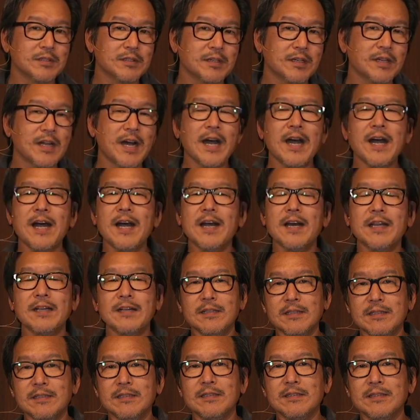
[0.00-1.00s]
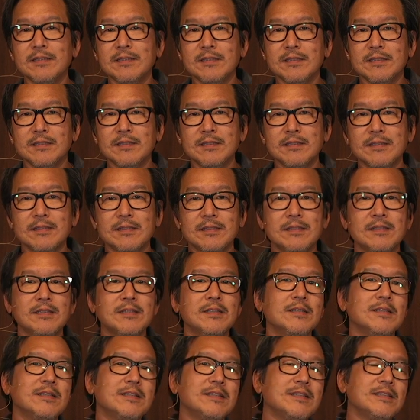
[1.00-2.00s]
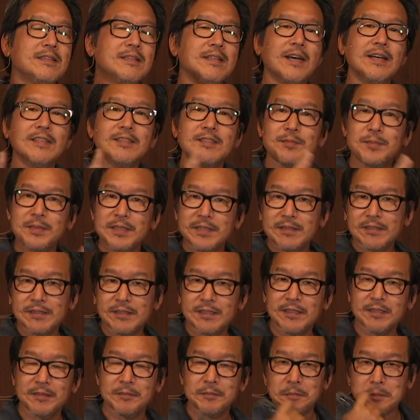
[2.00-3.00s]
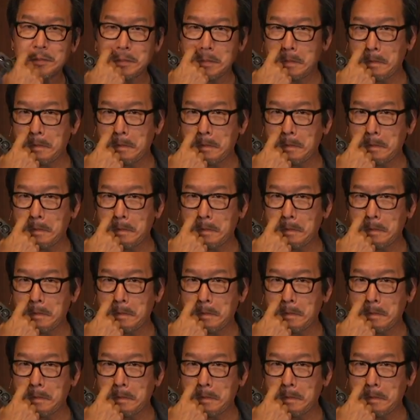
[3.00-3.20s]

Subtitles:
God did not speak to him.